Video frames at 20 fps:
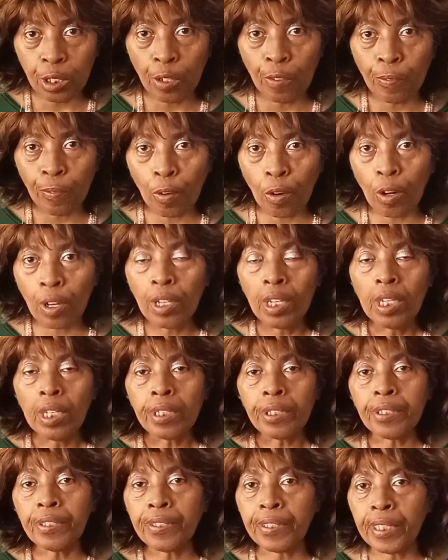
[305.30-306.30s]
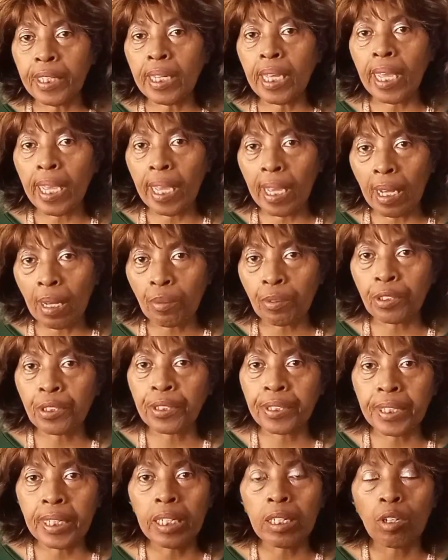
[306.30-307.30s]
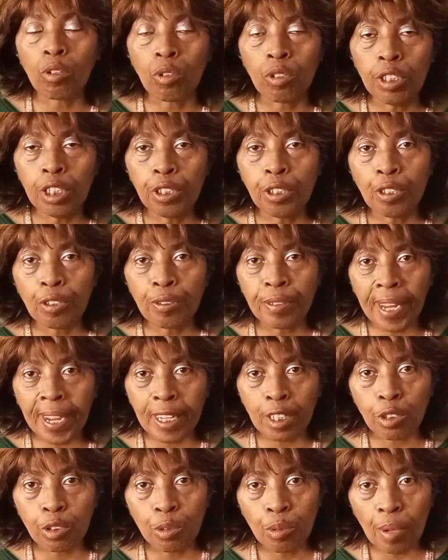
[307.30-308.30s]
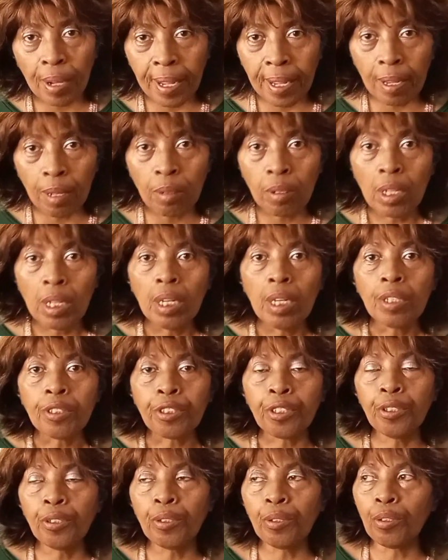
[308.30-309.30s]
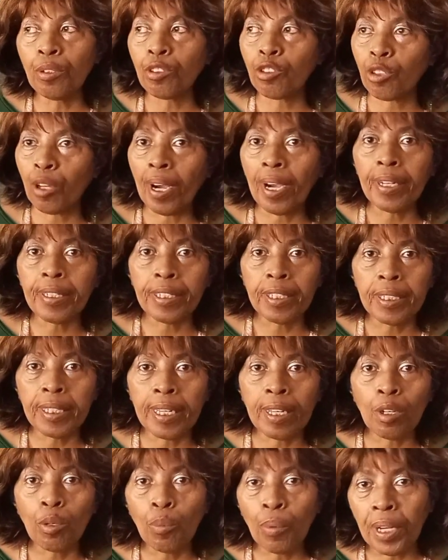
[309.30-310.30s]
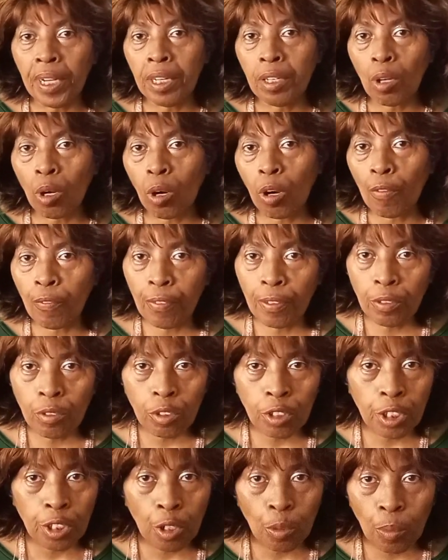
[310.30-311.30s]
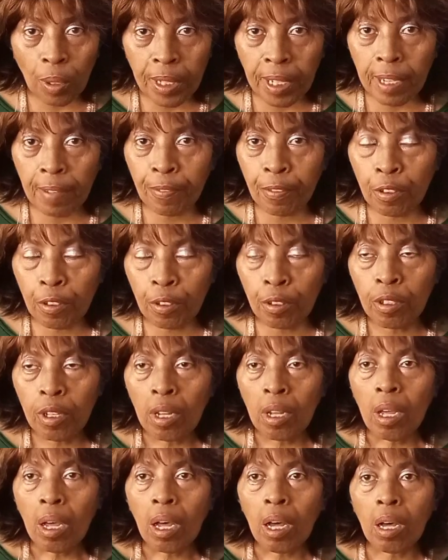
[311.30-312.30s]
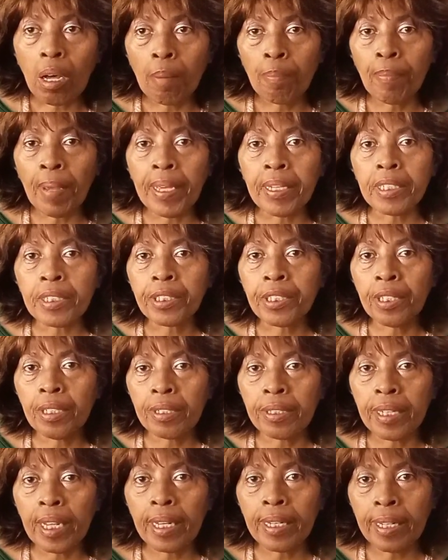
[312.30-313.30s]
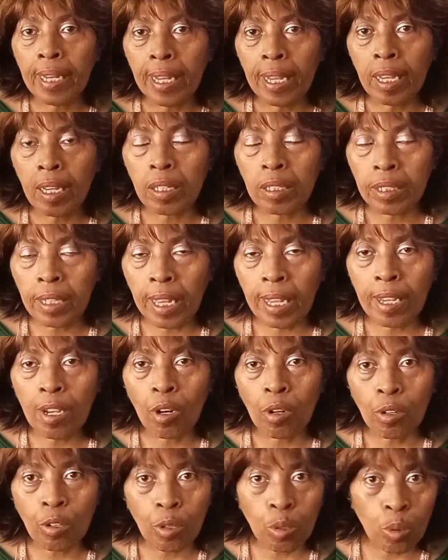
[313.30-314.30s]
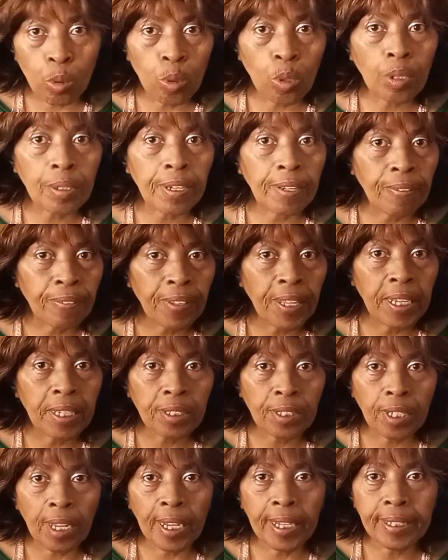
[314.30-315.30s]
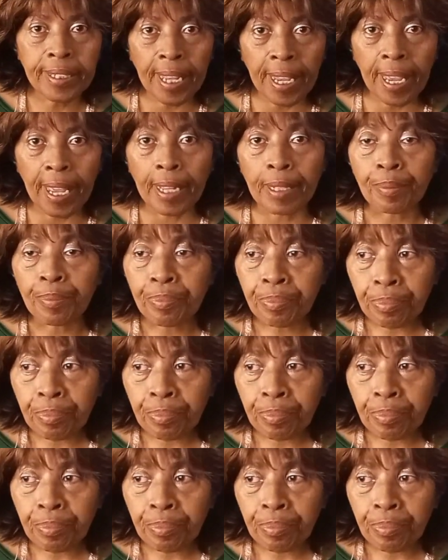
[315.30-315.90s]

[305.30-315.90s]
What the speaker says: so far to seek help, to seek, natural help, to try to get weaned off and, whatever medicine that they are on and things like that